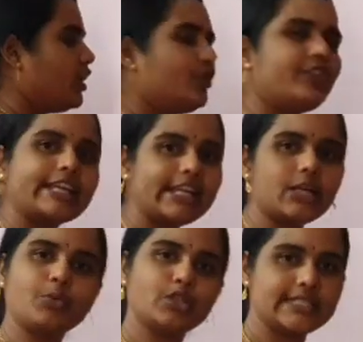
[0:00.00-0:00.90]
You
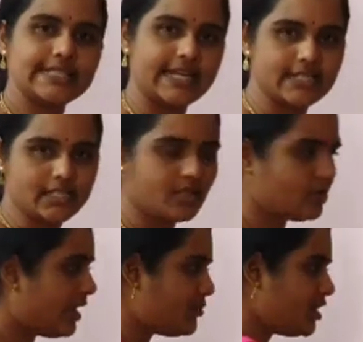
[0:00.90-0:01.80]
forget about the charges,
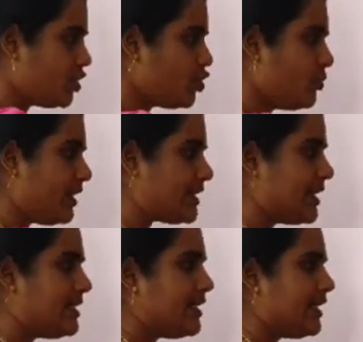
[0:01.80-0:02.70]
Mg2 plus
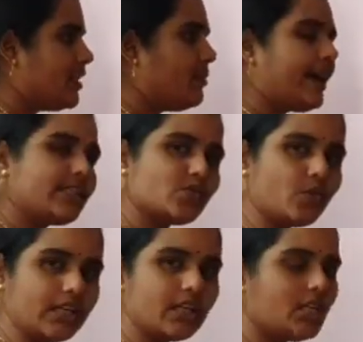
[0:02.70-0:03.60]
and Cl
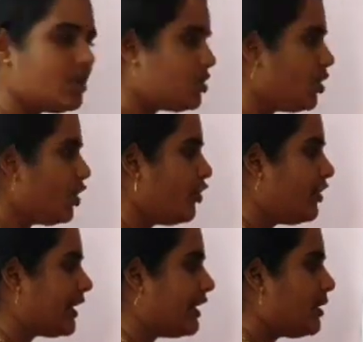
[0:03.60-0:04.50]
-1. So you
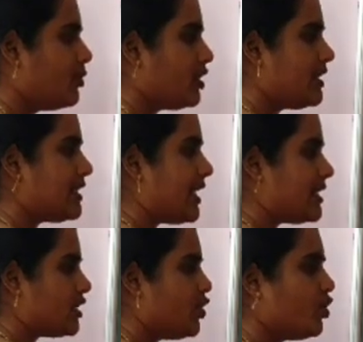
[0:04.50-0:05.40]
forget about the
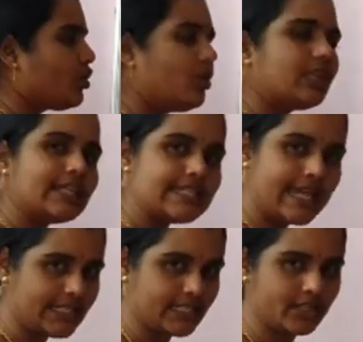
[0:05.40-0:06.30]
charges. You ignore the
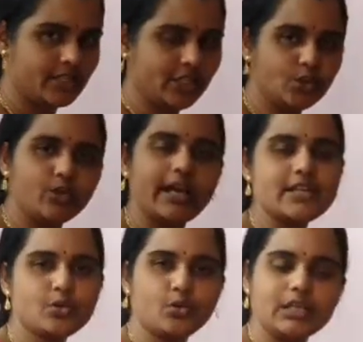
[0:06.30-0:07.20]
charges. You
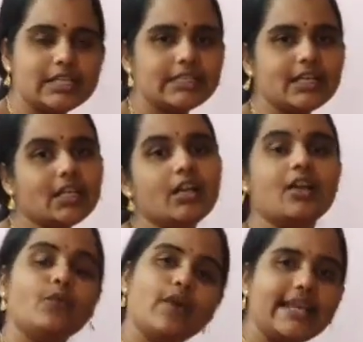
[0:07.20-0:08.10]
write only the
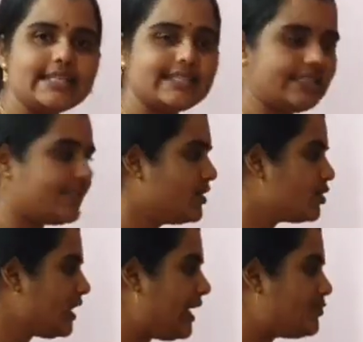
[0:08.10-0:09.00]
valencies.
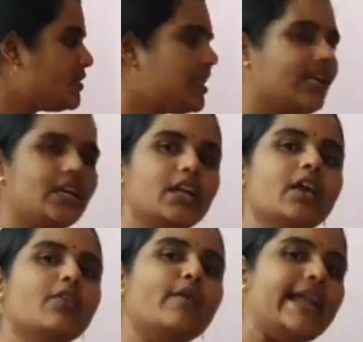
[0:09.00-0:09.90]
So Mg
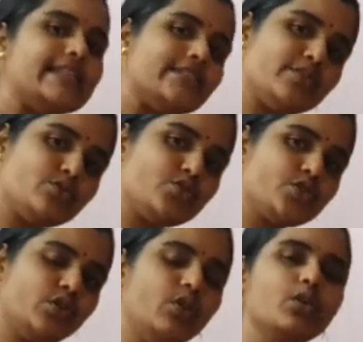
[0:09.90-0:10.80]
valence is
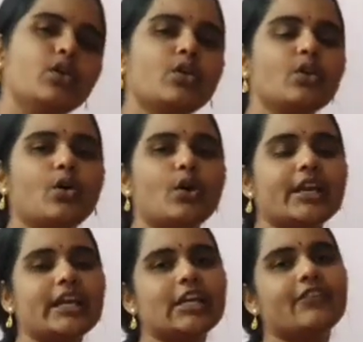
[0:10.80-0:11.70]
2,
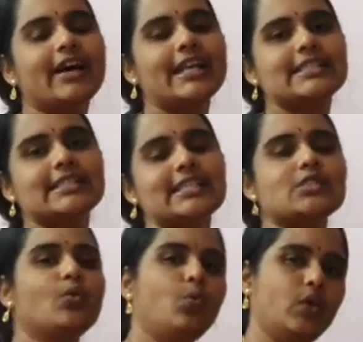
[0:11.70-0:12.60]
chlorine valence
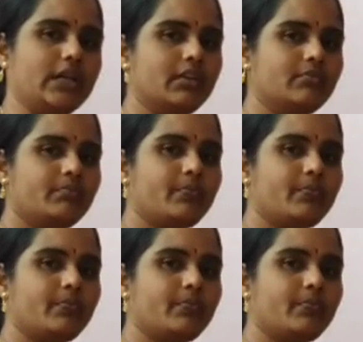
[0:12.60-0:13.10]
is 1.